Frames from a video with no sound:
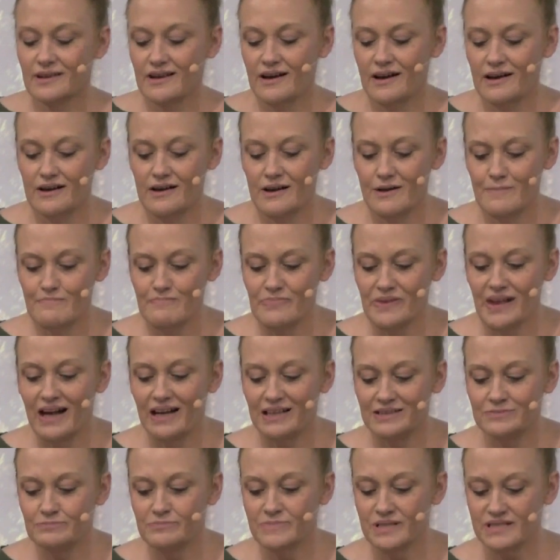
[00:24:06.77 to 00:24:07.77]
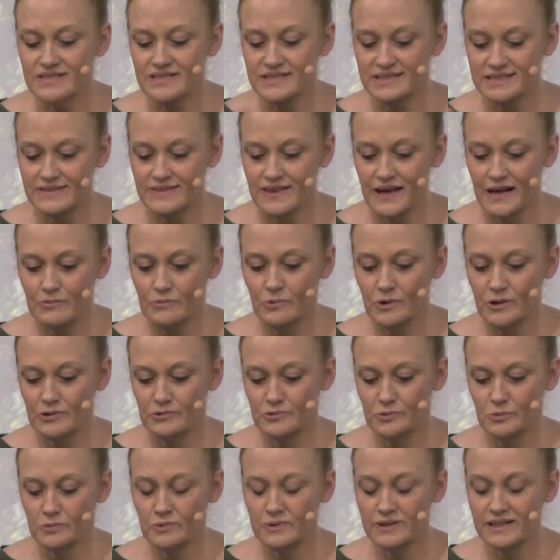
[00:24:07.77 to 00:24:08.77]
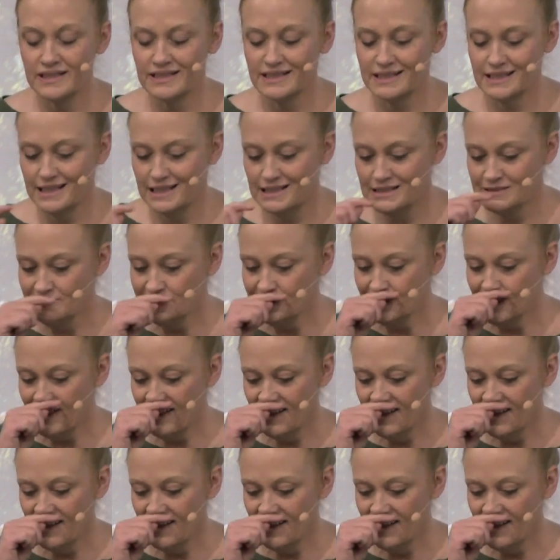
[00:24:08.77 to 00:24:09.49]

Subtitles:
I had missed that word "really."